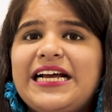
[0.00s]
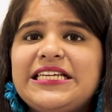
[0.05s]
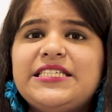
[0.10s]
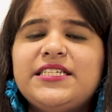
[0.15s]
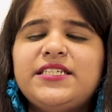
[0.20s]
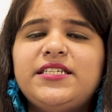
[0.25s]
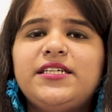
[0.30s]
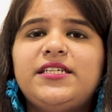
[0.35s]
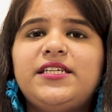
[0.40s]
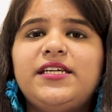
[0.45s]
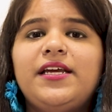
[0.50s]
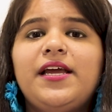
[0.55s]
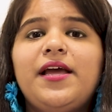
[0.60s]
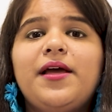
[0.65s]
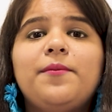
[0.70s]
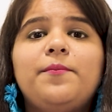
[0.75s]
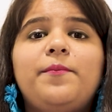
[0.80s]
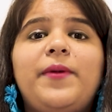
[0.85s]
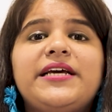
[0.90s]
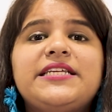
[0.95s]
acidity
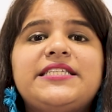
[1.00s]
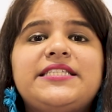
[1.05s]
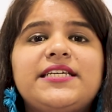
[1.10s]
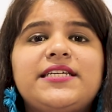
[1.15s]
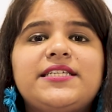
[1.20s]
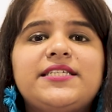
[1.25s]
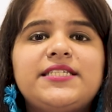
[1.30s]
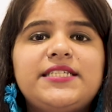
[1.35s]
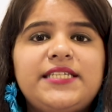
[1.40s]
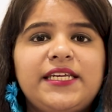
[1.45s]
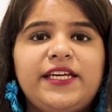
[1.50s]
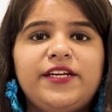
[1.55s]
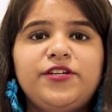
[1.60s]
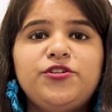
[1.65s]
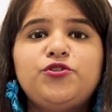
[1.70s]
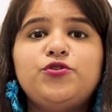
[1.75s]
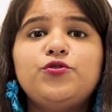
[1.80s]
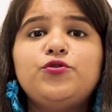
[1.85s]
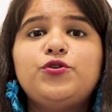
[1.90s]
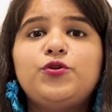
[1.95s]
by
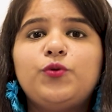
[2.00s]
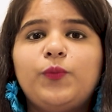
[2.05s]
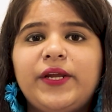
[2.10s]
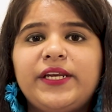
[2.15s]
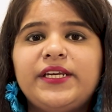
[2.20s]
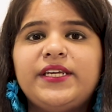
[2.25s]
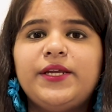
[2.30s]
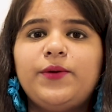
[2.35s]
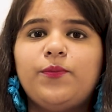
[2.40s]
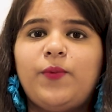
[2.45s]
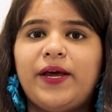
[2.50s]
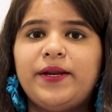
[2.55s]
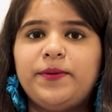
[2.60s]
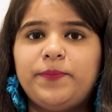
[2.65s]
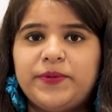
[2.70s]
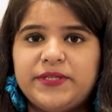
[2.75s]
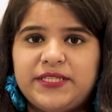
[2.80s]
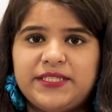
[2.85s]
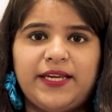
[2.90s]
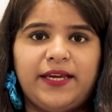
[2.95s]
16 to
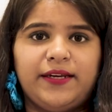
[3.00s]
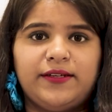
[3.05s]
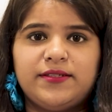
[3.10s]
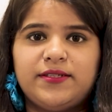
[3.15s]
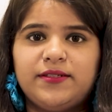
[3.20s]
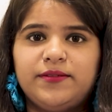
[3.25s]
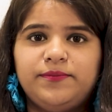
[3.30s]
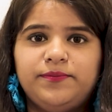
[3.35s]
21%.